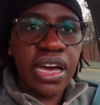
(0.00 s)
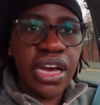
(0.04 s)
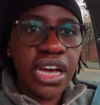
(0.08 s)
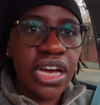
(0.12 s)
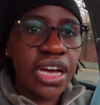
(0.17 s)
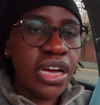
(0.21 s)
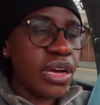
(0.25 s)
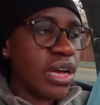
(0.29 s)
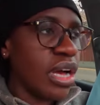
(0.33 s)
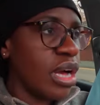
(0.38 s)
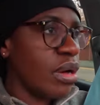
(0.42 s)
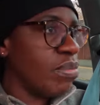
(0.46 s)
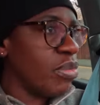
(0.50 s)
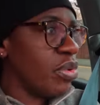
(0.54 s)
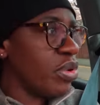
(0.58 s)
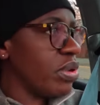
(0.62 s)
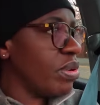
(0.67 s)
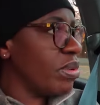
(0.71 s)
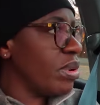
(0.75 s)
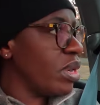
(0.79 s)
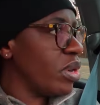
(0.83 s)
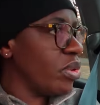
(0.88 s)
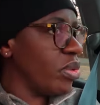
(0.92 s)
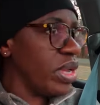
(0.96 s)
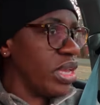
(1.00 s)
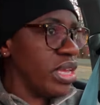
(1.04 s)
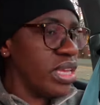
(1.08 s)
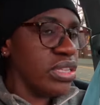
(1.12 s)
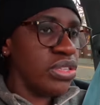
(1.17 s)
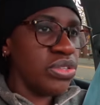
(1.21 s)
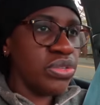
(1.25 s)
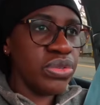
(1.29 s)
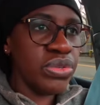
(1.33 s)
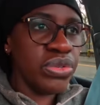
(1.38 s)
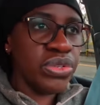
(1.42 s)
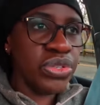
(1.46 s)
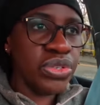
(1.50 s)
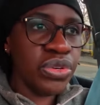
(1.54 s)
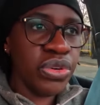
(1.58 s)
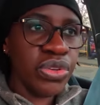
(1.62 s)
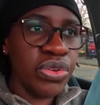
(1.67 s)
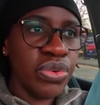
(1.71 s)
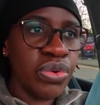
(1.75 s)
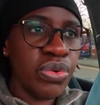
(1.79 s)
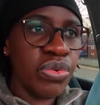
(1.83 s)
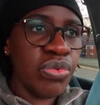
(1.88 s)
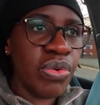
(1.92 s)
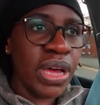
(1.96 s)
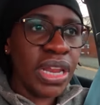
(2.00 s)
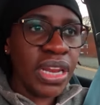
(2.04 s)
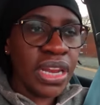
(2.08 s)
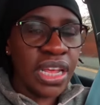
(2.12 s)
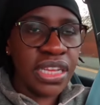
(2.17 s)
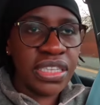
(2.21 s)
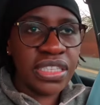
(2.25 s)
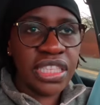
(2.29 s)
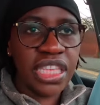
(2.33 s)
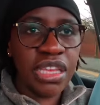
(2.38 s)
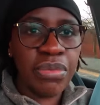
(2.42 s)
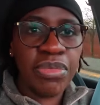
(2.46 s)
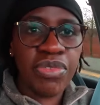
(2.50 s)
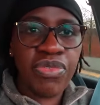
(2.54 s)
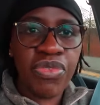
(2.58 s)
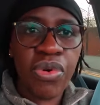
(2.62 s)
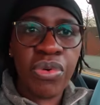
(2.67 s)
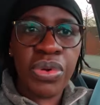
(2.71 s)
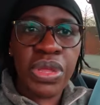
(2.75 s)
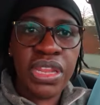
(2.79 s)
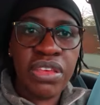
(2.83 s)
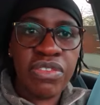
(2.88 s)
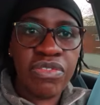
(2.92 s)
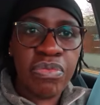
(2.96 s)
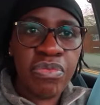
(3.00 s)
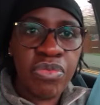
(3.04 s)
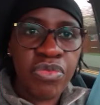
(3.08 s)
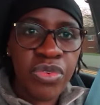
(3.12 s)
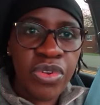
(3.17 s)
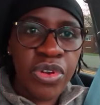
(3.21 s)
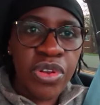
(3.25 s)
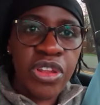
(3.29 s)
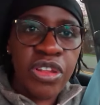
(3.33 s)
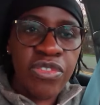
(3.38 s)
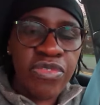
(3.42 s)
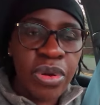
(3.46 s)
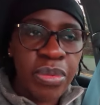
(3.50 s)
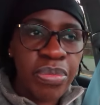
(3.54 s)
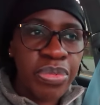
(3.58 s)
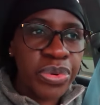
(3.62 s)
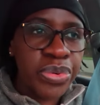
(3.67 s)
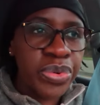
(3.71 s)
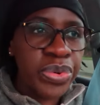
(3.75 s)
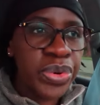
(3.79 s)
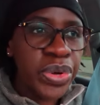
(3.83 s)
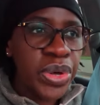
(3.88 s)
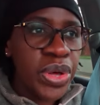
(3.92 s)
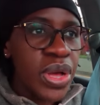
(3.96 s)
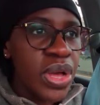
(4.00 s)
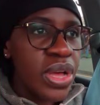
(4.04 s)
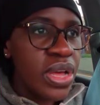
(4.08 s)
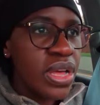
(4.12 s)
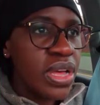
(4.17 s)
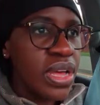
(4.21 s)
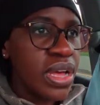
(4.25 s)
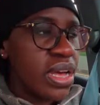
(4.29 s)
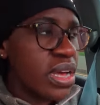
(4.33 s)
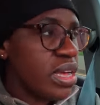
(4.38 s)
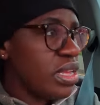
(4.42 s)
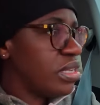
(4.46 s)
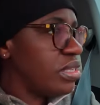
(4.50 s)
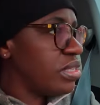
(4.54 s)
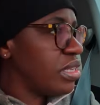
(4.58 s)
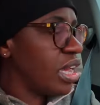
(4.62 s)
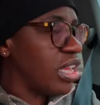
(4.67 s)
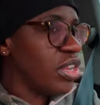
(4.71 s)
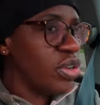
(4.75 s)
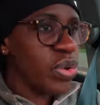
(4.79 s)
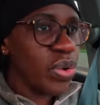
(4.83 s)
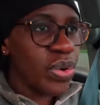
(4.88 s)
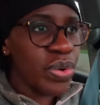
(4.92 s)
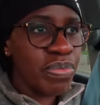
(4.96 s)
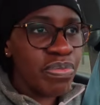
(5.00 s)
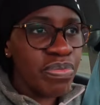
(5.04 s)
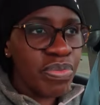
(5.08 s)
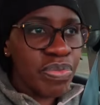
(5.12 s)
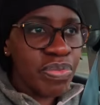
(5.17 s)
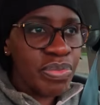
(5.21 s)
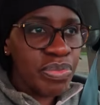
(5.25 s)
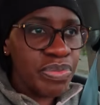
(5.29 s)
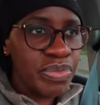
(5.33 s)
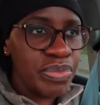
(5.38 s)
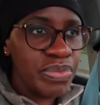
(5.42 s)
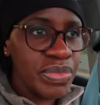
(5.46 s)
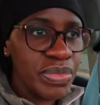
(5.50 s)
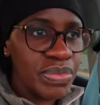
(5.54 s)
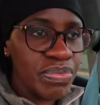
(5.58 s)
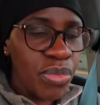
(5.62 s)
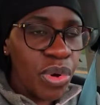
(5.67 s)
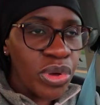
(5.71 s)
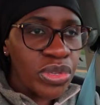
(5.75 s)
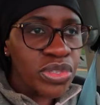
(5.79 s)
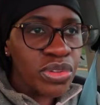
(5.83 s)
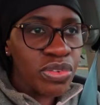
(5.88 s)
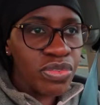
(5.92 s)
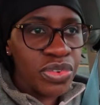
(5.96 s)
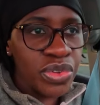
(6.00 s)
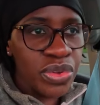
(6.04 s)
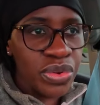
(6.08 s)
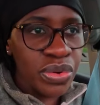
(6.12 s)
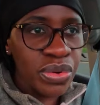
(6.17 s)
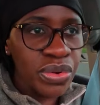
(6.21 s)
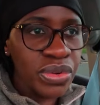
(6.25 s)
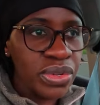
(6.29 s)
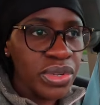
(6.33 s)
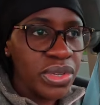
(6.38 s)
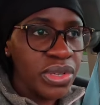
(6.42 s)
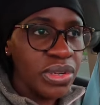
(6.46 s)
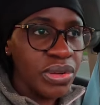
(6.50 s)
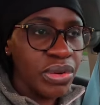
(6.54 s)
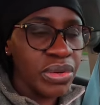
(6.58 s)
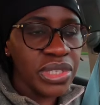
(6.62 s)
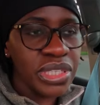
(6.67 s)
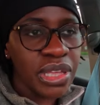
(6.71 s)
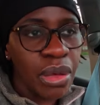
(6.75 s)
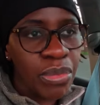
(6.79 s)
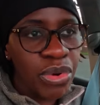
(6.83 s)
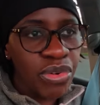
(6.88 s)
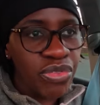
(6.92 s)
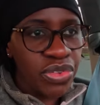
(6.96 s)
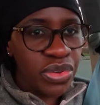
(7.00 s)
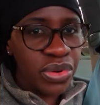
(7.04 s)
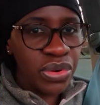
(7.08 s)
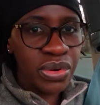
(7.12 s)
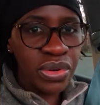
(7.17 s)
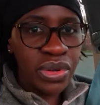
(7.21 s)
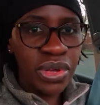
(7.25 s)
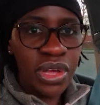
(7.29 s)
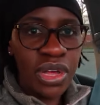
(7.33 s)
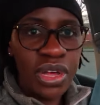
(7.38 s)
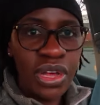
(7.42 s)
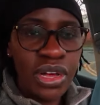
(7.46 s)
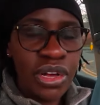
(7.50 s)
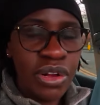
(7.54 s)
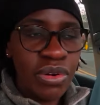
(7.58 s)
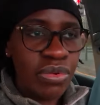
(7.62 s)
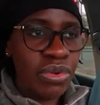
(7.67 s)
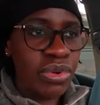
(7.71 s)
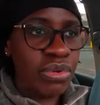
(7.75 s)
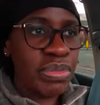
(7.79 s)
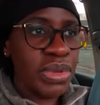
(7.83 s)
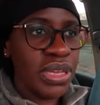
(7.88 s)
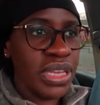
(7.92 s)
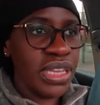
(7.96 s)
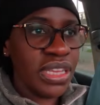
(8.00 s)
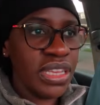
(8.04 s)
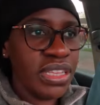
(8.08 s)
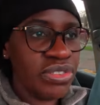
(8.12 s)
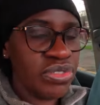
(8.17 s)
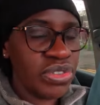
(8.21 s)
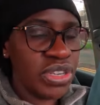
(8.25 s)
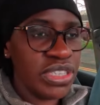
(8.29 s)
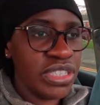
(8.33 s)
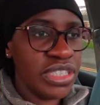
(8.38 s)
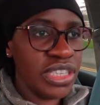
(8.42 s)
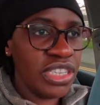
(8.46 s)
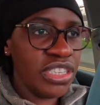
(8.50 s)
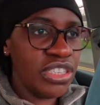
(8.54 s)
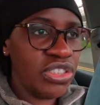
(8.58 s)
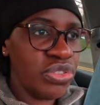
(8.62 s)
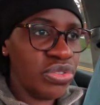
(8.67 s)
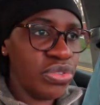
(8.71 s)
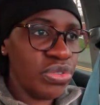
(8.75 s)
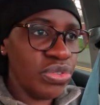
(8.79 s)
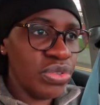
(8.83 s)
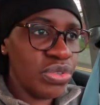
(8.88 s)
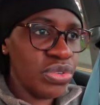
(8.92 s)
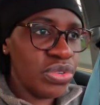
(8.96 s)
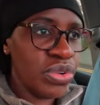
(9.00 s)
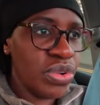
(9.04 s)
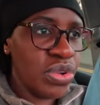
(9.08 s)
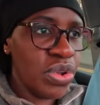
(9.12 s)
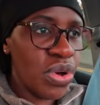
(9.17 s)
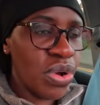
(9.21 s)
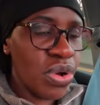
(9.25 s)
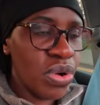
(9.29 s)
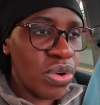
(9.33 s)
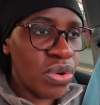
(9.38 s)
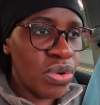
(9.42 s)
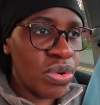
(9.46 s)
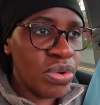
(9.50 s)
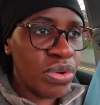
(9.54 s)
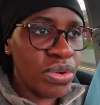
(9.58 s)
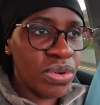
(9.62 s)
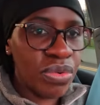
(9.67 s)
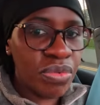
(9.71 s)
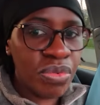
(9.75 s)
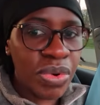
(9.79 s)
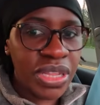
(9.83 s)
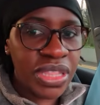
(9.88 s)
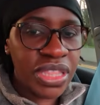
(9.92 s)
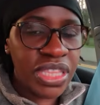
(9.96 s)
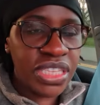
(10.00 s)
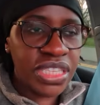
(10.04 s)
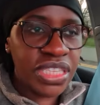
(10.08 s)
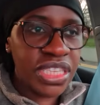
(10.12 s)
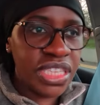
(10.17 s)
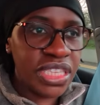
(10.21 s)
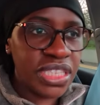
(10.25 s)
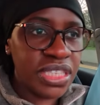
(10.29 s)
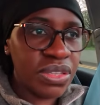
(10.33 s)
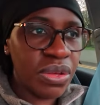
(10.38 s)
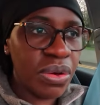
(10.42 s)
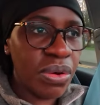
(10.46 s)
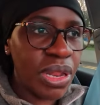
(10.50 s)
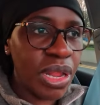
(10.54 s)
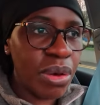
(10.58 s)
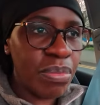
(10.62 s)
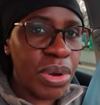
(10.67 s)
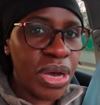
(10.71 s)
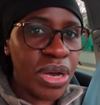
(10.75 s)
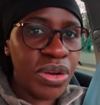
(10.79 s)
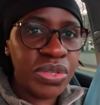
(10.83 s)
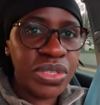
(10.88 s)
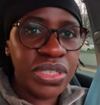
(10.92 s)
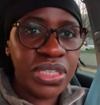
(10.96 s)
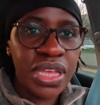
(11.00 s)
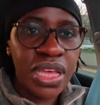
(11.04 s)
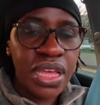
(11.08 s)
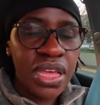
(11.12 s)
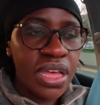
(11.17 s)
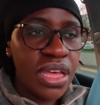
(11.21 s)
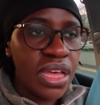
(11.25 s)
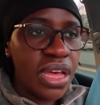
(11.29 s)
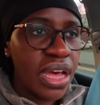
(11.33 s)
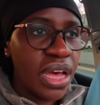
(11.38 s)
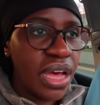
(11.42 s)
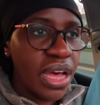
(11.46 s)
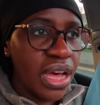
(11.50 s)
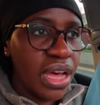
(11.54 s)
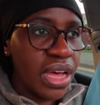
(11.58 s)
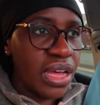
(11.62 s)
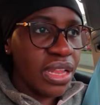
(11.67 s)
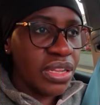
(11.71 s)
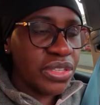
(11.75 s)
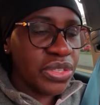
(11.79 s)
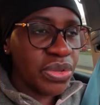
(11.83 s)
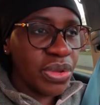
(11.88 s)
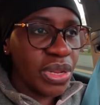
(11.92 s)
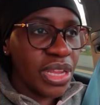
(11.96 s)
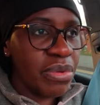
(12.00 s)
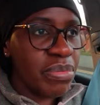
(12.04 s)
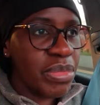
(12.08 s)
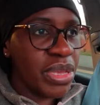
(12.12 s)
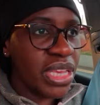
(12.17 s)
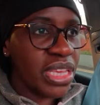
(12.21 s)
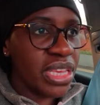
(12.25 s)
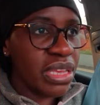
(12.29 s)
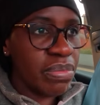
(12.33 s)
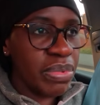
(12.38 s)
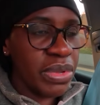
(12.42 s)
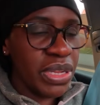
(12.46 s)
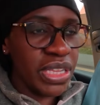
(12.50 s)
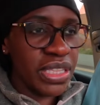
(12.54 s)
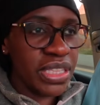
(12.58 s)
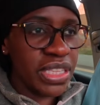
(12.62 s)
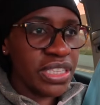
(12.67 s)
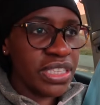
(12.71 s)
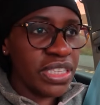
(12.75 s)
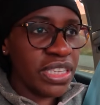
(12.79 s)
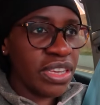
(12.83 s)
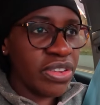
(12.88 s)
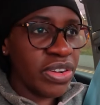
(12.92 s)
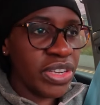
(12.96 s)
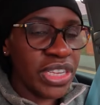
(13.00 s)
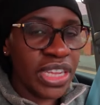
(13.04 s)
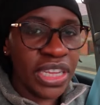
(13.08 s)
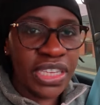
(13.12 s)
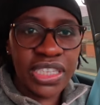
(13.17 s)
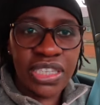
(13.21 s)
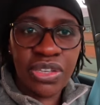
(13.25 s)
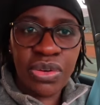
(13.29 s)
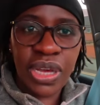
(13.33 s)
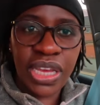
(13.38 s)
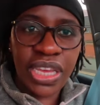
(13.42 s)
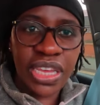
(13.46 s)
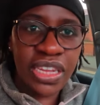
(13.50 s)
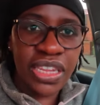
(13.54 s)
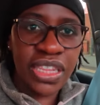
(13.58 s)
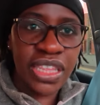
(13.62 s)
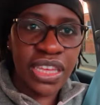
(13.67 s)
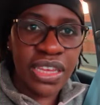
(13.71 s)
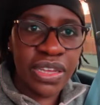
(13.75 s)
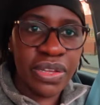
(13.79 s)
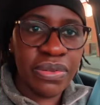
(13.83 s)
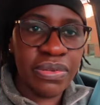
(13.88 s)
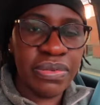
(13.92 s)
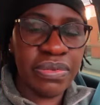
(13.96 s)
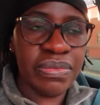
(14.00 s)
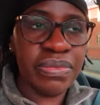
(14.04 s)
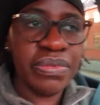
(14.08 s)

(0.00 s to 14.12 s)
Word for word: uh, I'm on our way to show you one last thing before we leave Liverpool. And I know most of you, or some of you, will be interested to know what this is all about. Uh, so let me keep it a secret until I get